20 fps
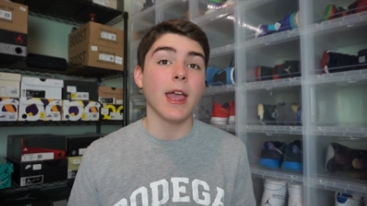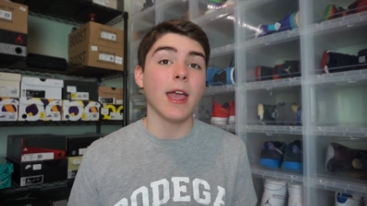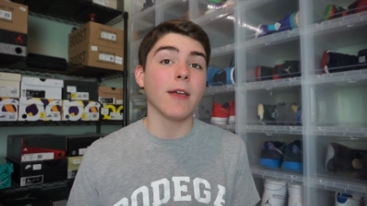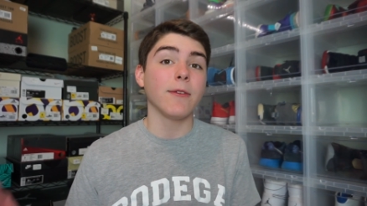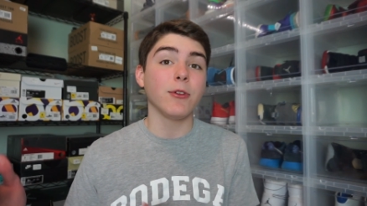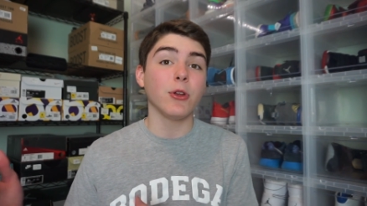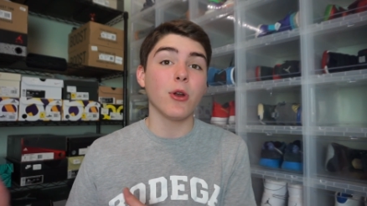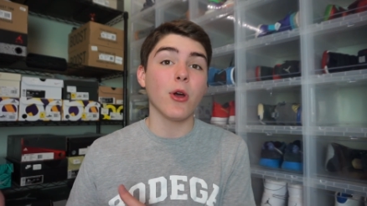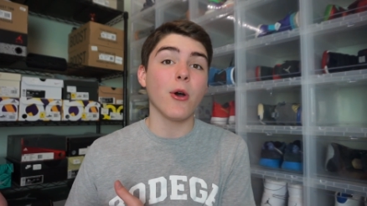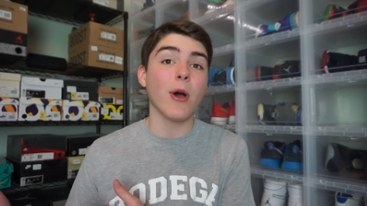
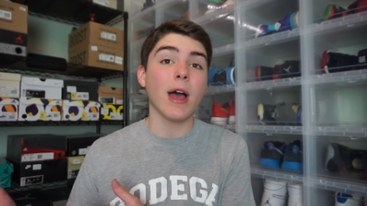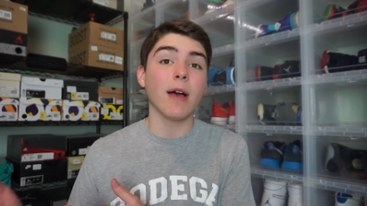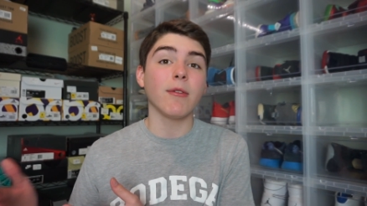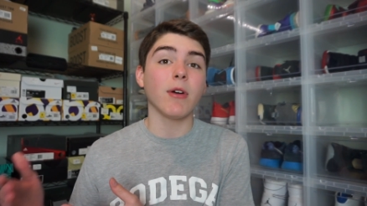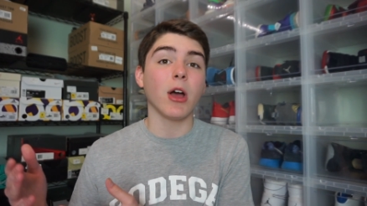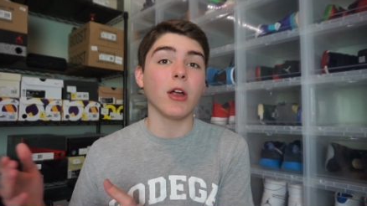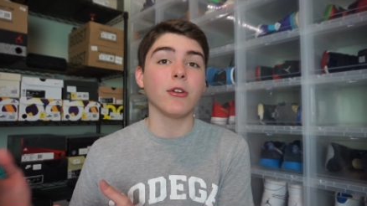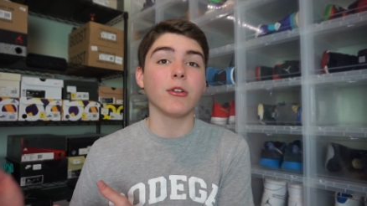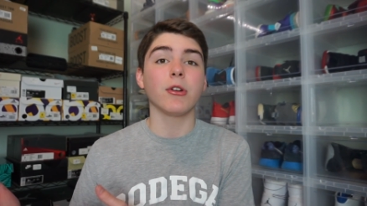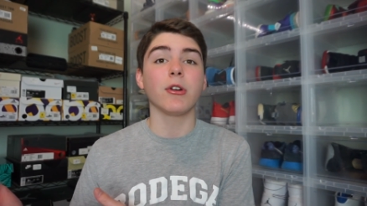If you don't have
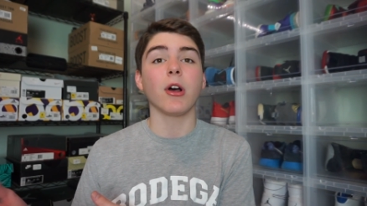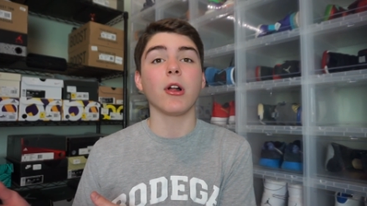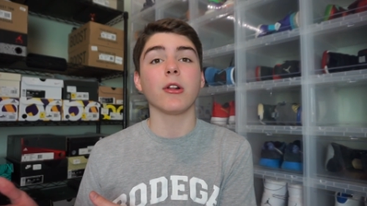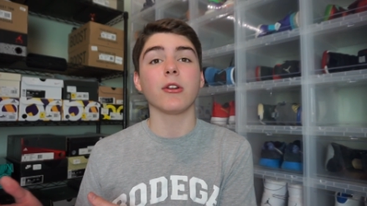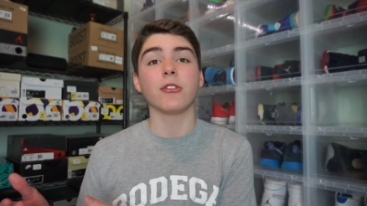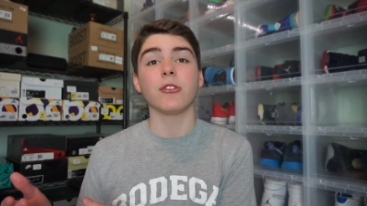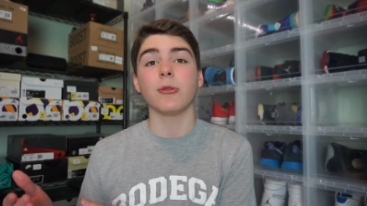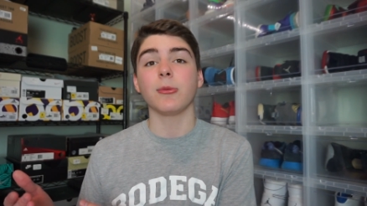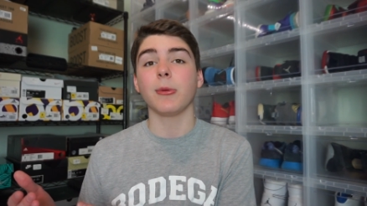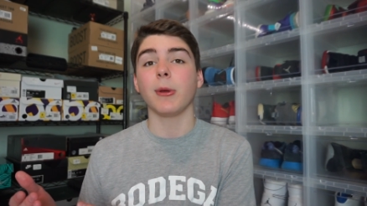
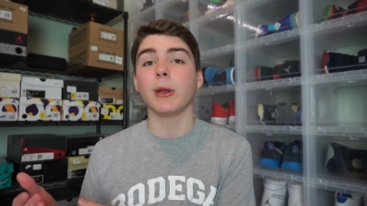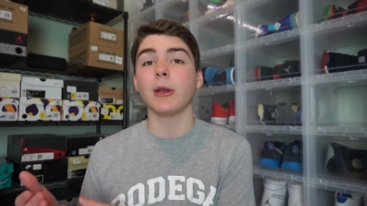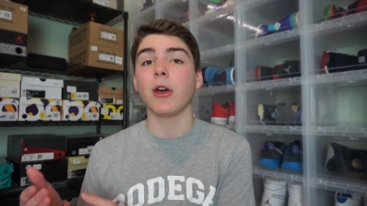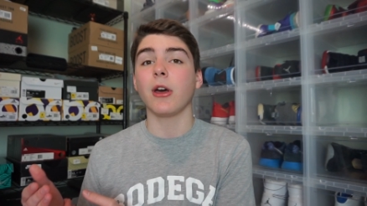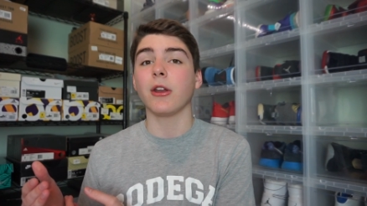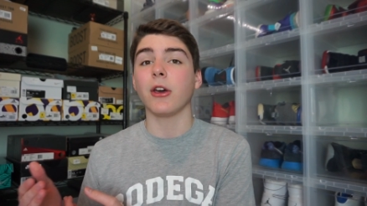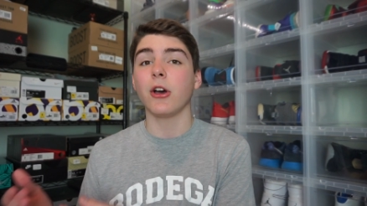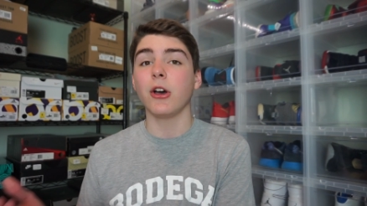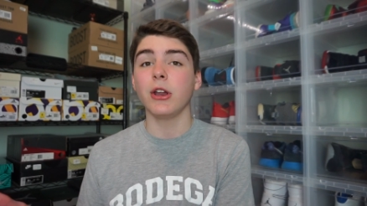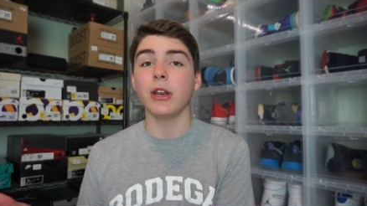$100 to spend
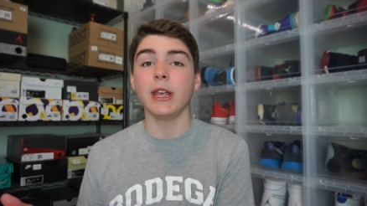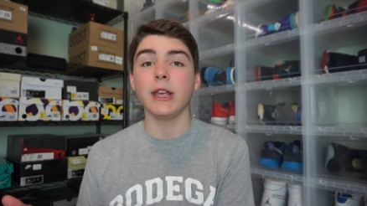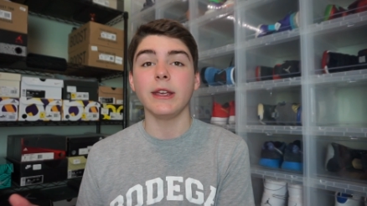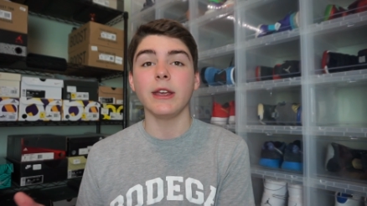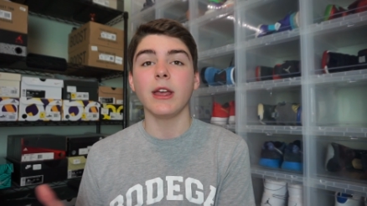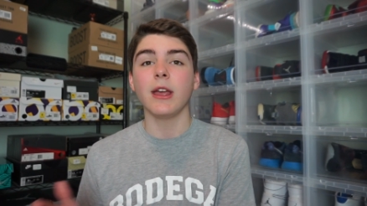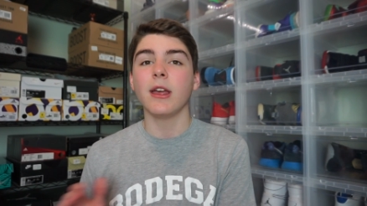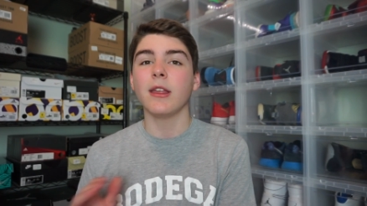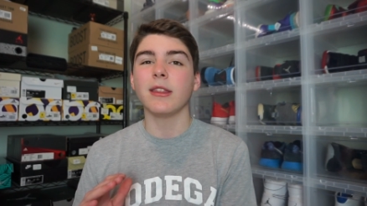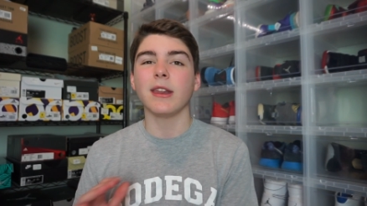on a hoodie,
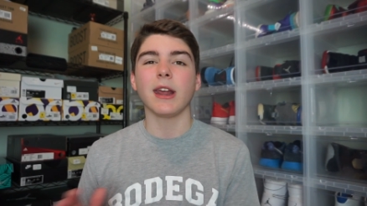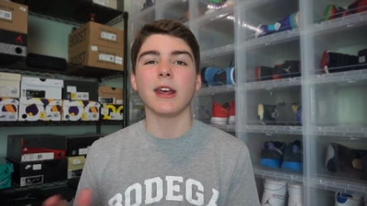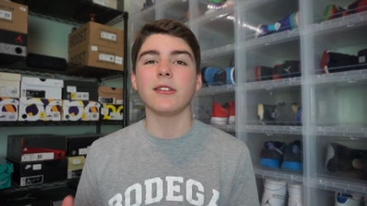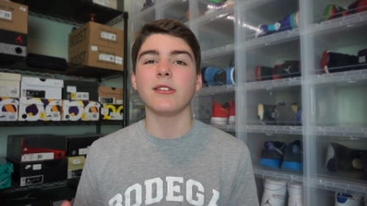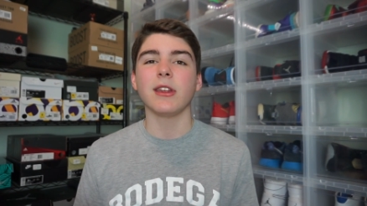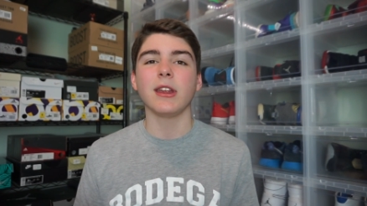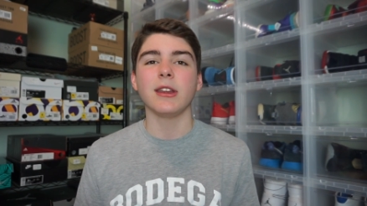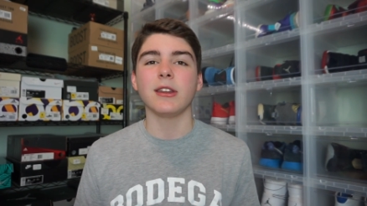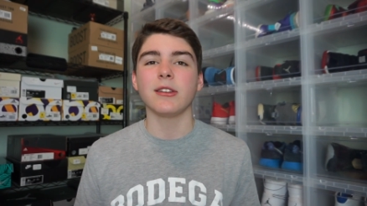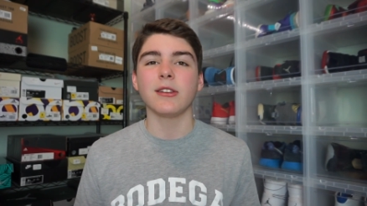then I
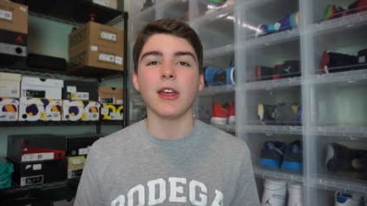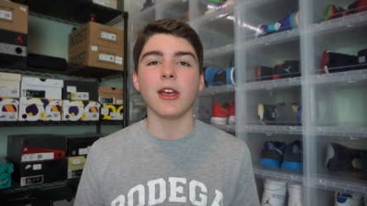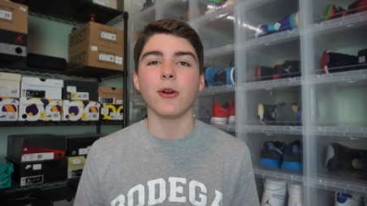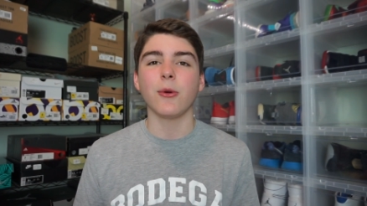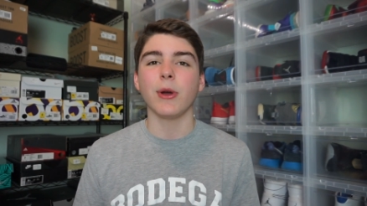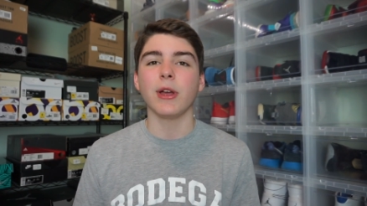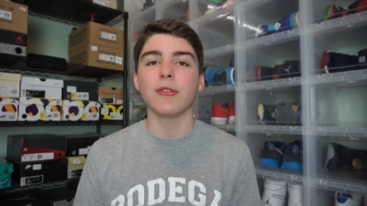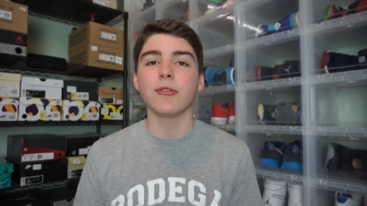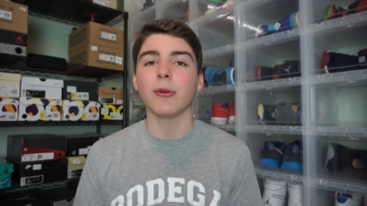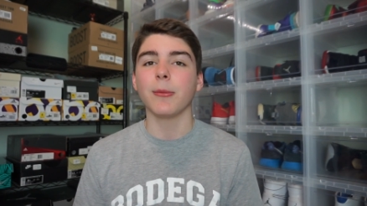say stay
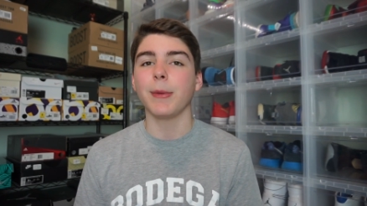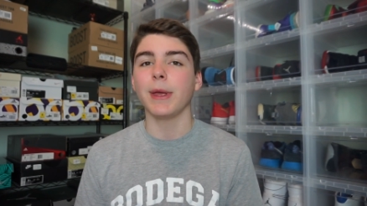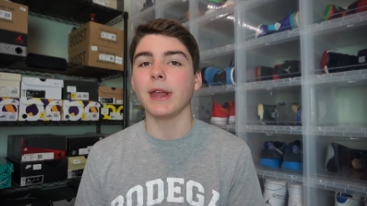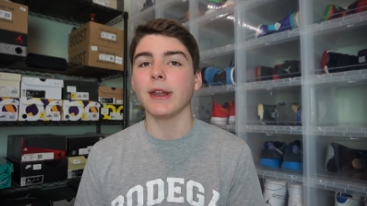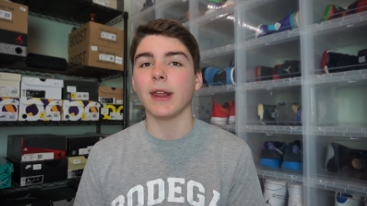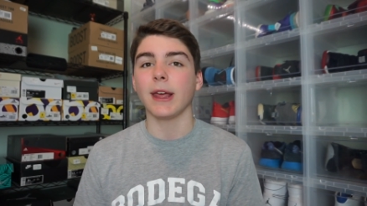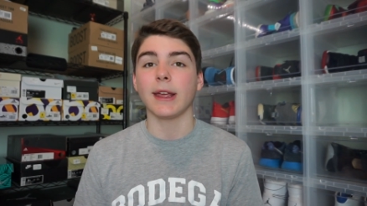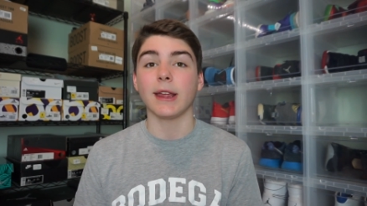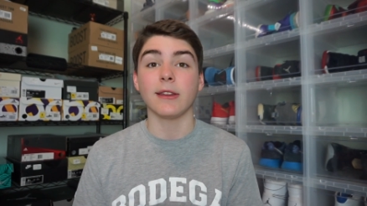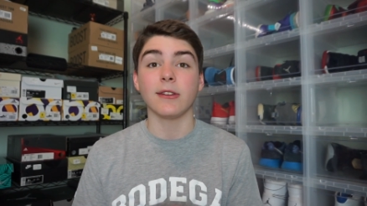away from
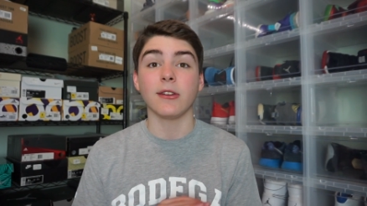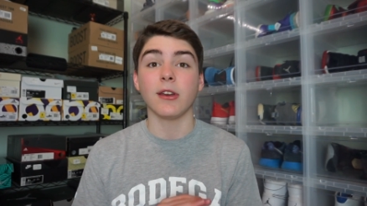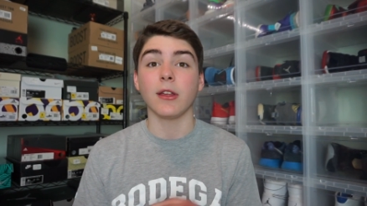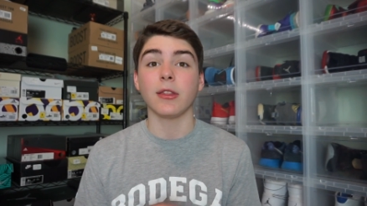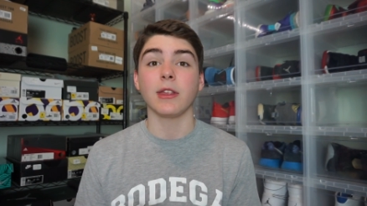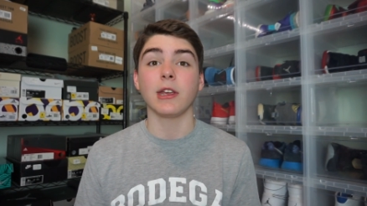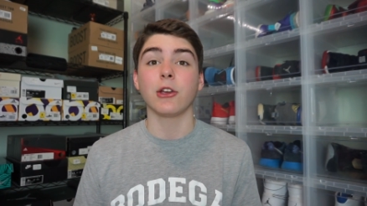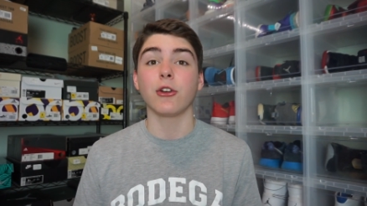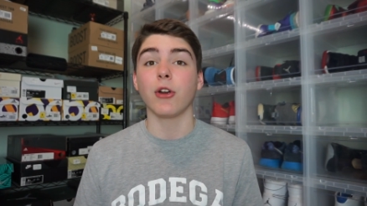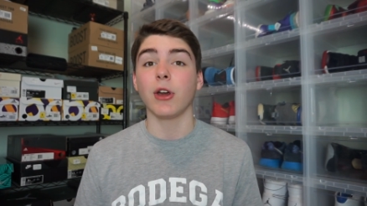it, like it's
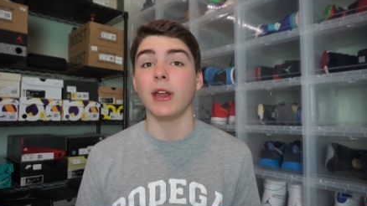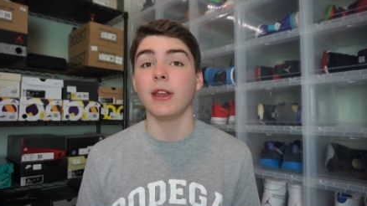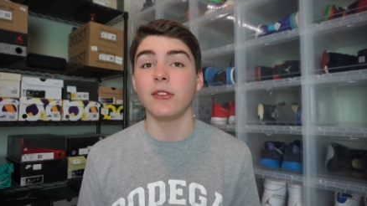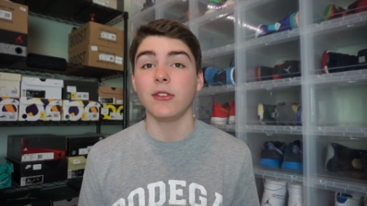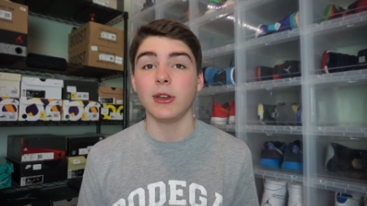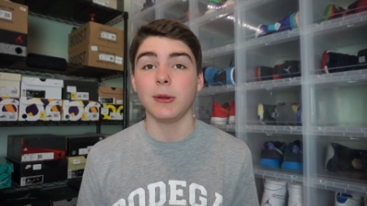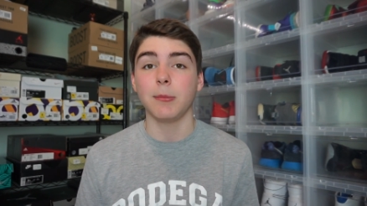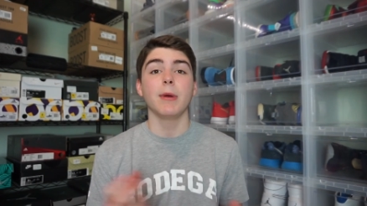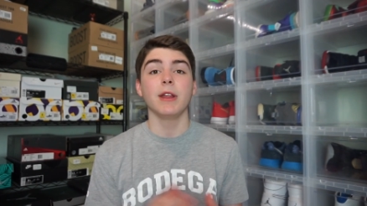nothing crazy.